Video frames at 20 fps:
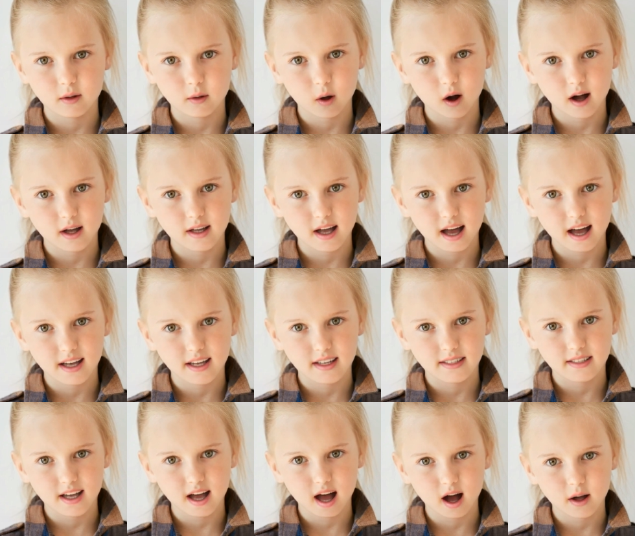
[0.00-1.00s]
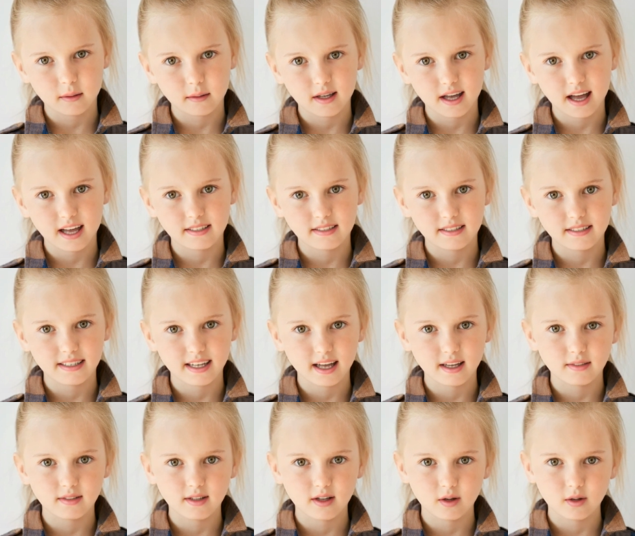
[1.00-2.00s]
while not as common as
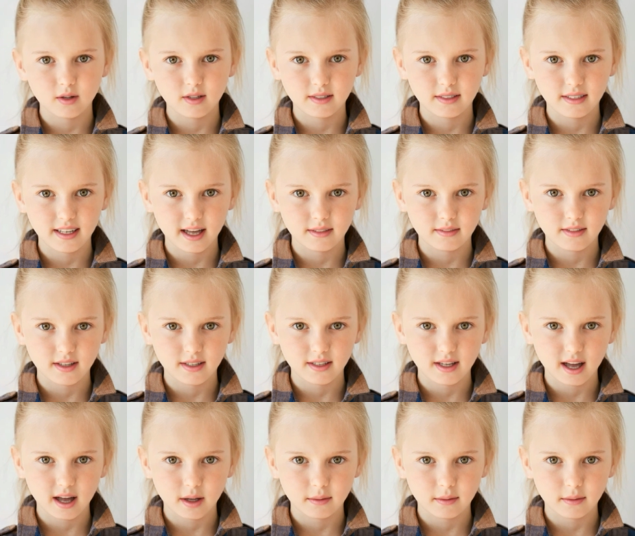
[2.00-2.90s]
Stephen or Stephen,